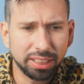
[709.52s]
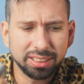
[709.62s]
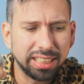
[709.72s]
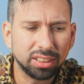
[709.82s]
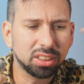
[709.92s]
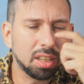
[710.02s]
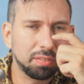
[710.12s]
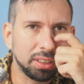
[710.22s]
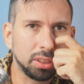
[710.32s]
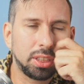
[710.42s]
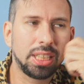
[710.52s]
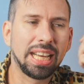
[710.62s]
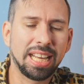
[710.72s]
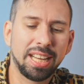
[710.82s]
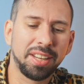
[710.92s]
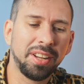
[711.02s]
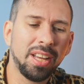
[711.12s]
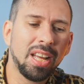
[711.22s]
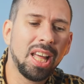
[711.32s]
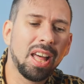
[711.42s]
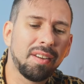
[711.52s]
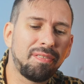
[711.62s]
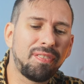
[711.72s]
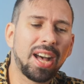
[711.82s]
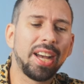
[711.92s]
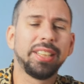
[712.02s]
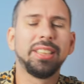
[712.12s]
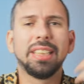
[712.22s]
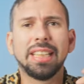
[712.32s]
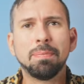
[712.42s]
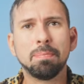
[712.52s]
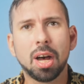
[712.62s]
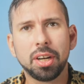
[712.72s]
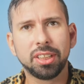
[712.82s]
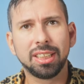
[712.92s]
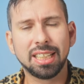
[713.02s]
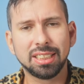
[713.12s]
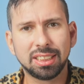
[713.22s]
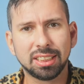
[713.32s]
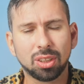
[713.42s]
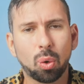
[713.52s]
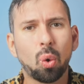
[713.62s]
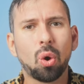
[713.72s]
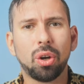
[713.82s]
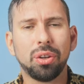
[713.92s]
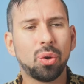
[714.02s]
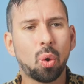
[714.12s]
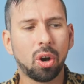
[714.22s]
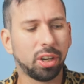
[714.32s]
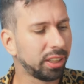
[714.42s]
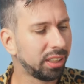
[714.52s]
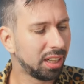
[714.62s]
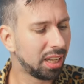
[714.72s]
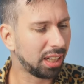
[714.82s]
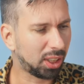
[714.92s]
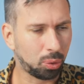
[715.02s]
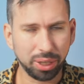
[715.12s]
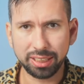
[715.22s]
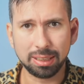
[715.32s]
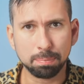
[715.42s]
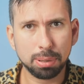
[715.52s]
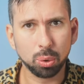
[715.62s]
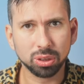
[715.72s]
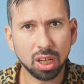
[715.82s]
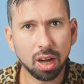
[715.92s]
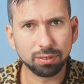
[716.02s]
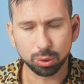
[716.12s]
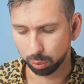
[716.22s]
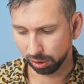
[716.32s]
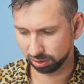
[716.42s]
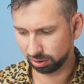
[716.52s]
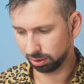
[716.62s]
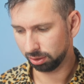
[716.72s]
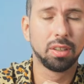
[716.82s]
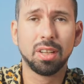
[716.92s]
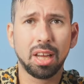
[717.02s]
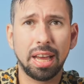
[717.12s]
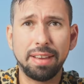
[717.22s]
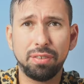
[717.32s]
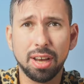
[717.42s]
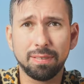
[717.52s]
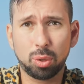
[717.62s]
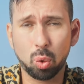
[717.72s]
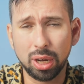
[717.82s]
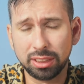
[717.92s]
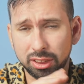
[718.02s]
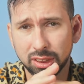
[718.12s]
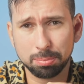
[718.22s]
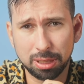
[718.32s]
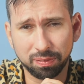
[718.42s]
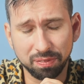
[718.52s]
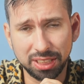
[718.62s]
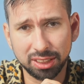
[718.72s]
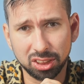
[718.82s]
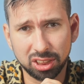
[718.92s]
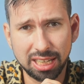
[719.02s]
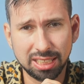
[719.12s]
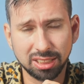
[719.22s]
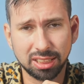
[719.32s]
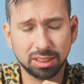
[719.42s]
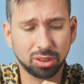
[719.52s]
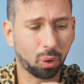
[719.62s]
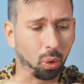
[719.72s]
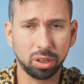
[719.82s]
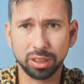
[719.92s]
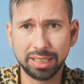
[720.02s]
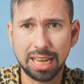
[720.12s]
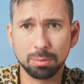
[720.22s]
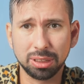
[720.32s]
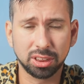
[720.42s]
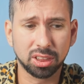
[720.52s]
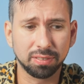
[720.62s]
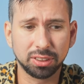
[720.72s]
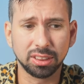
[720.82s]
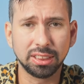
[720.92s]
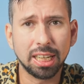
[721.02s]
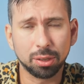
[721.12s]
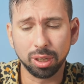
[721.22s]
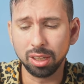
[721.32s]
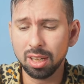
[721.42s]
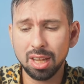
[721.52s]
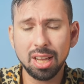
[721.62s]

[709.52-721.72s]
that's nothing you can find in modern lenses or nor create in post afterwards. If you have questions about vintage lenses or camera stuffs in general,